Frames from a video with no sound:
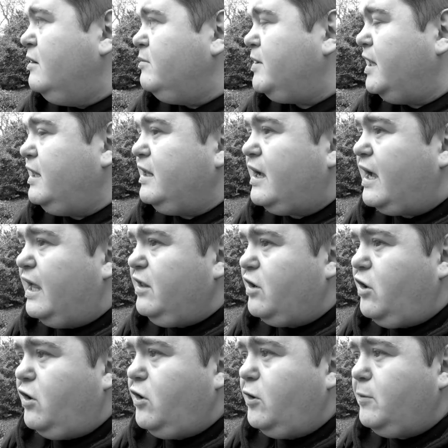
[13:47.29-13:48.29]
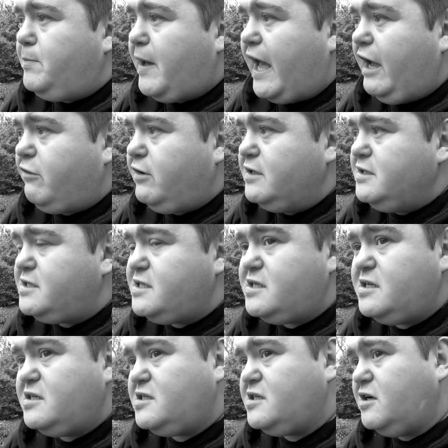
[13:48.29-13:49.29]
but then again, they got her parents,
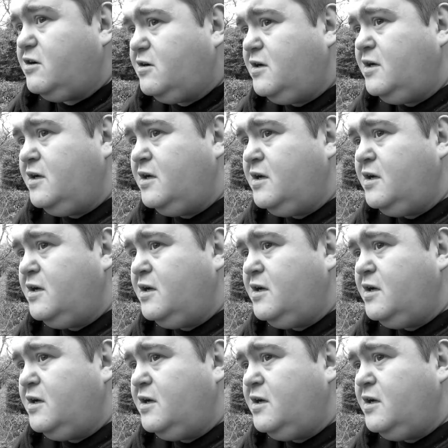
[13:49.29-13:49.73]
so,